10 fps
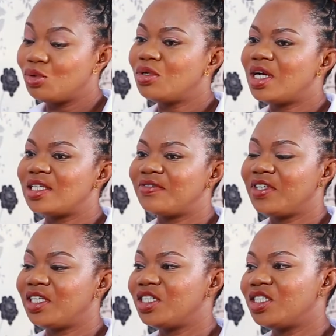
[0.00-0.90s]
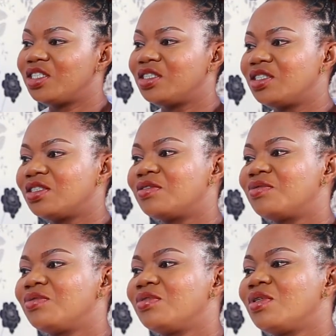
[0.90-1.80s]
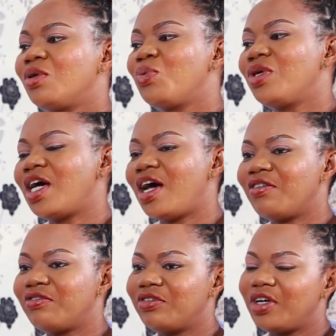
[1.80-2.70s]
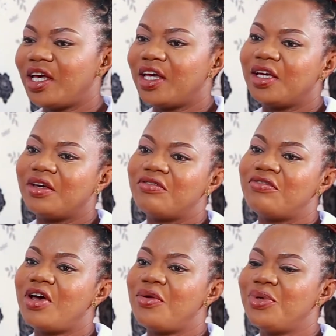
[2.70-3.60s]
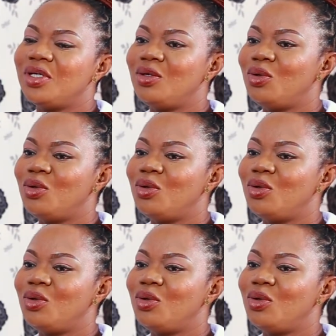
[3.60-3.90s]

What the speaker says: two classifications. We have a very